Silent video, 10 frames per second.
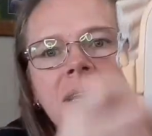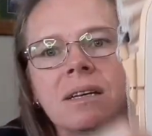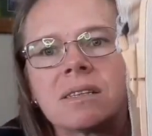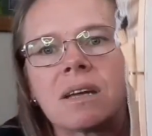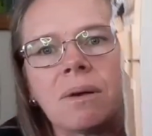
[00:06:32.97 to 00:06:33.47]

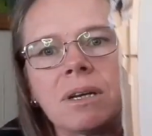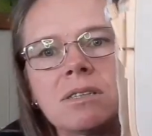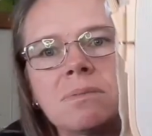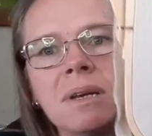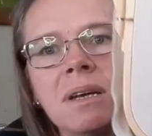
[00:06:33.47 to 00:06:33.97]
is going
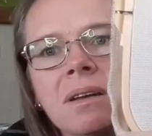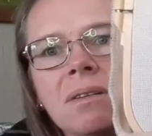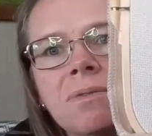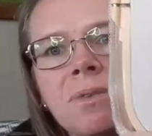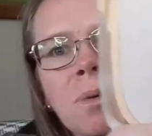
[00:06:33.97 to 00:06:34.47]
to be
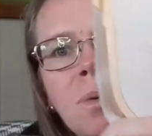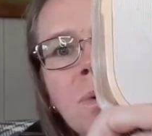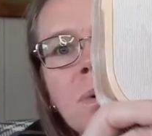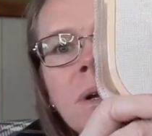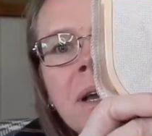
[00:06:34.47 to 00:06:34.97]
for
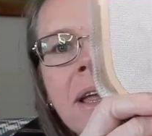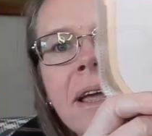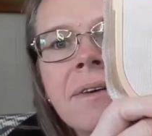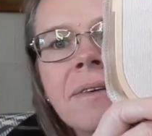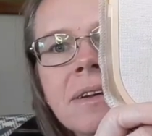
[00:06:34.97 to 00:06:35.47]

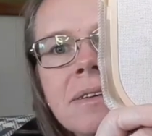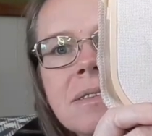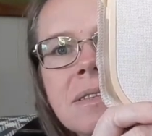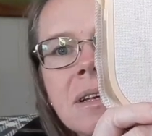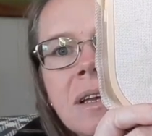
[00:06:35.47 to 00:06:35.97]

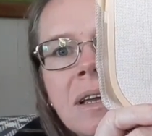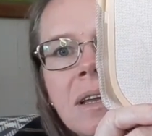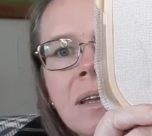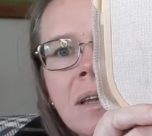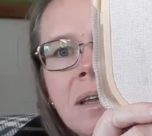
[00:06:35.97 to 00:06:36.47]
areas
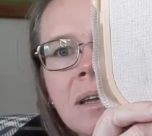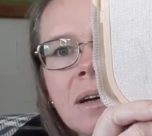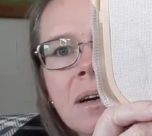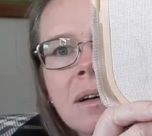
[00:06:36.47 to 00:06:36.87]
in here,